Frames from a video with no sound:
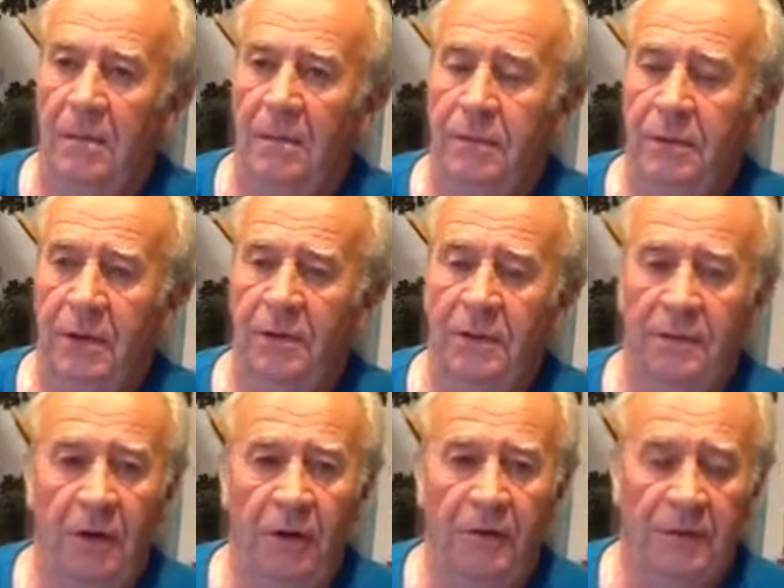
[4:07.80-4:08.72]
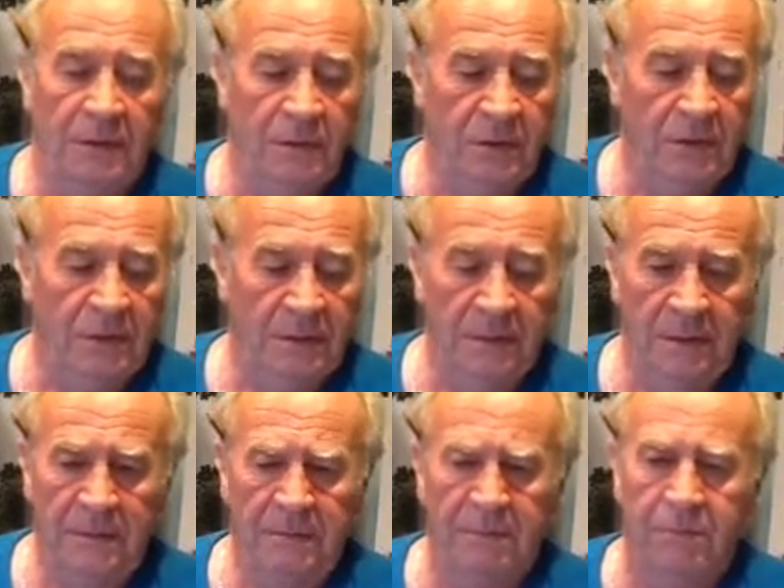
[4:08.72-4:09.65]
Productive country used to be, but
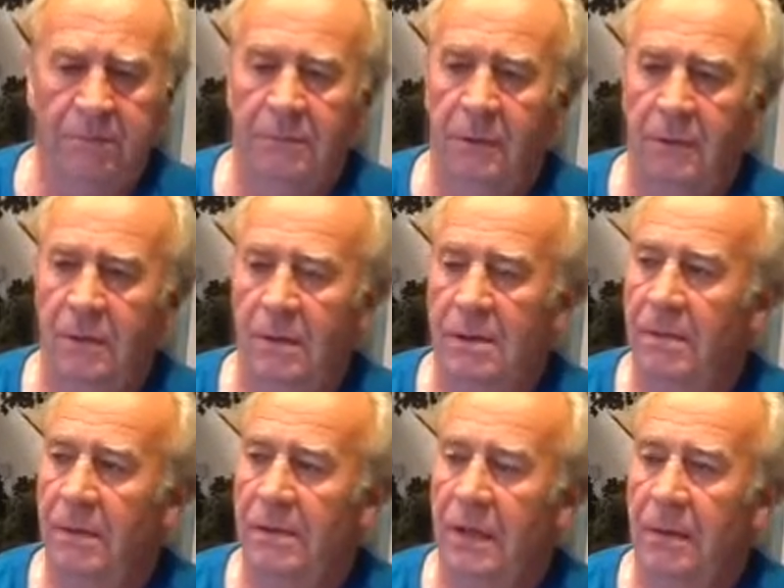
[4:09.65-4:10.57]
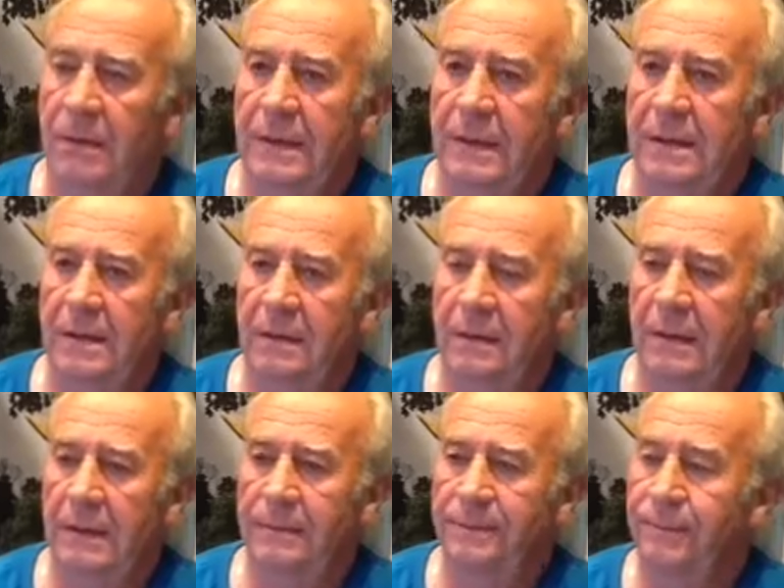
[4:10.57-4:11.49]
not so much nowadays.
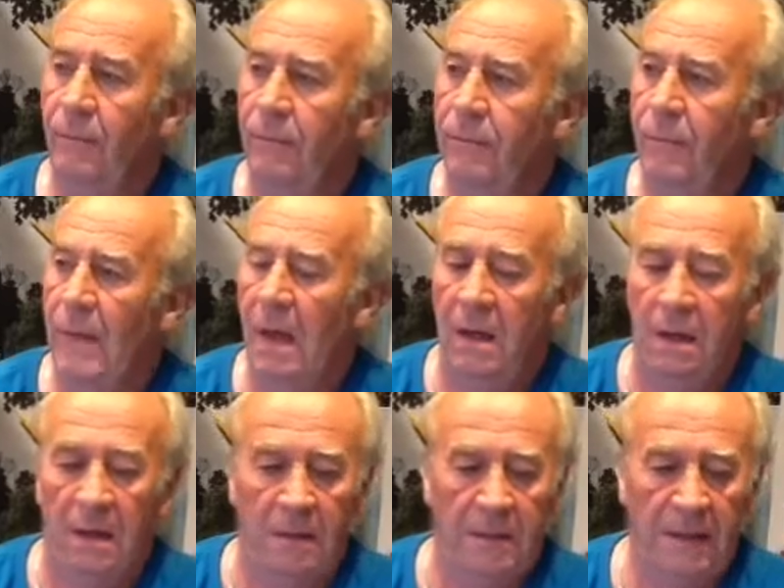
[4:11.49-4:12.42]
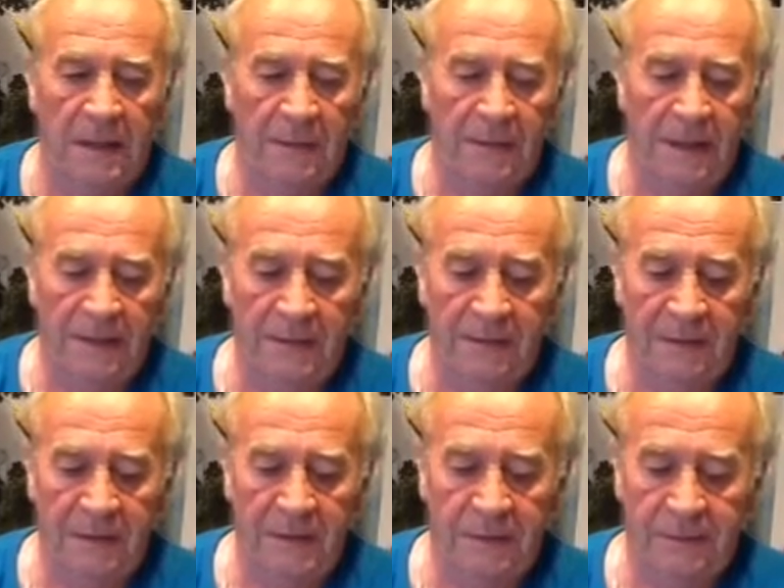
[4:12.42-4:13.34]
But anyway, I
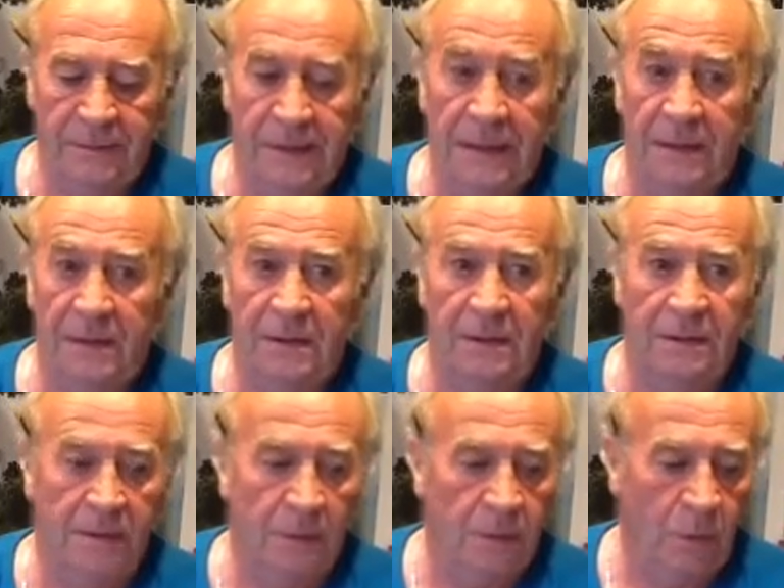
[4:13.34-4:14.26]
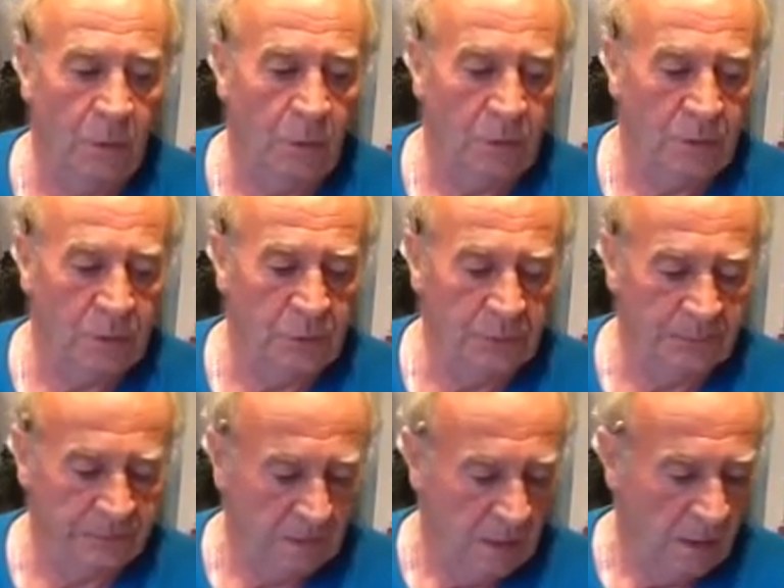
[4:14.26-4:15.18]
divorce sticks. So what were we doing?
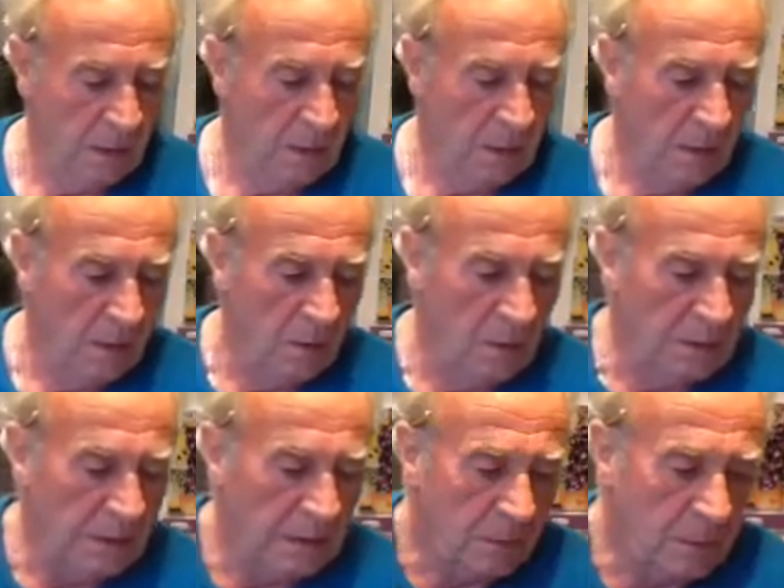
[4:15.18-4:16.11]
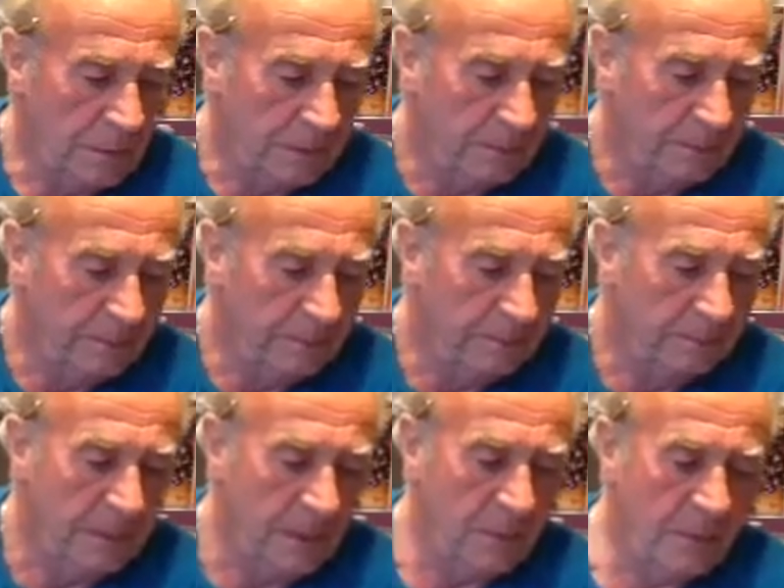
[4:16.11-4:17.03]
Oh yeah, a
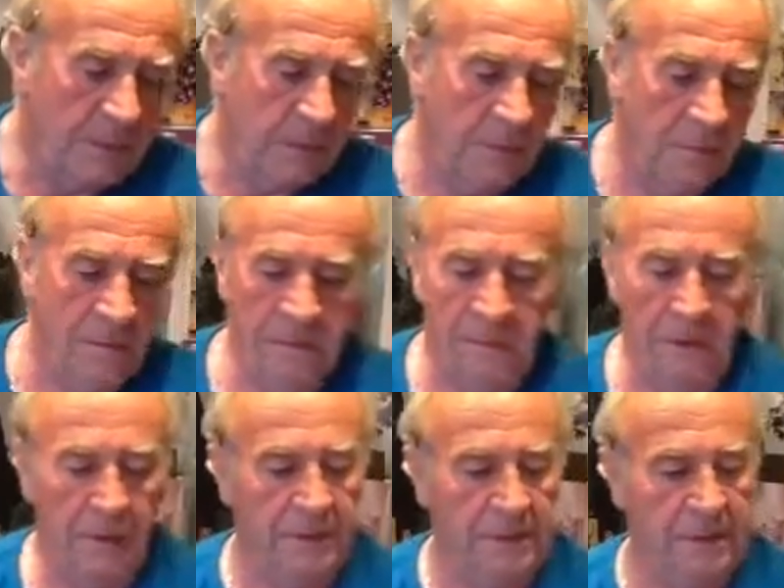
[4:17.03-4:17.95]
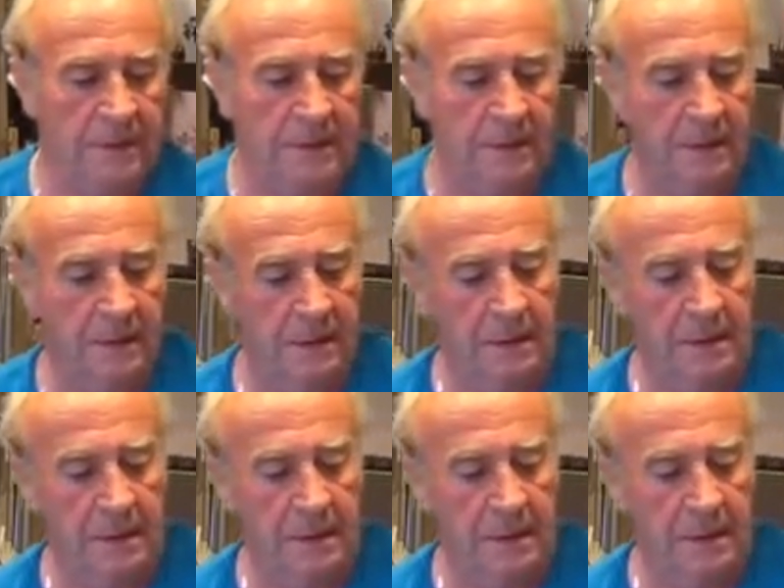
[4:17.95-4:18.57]
quick couple of puffs, I think.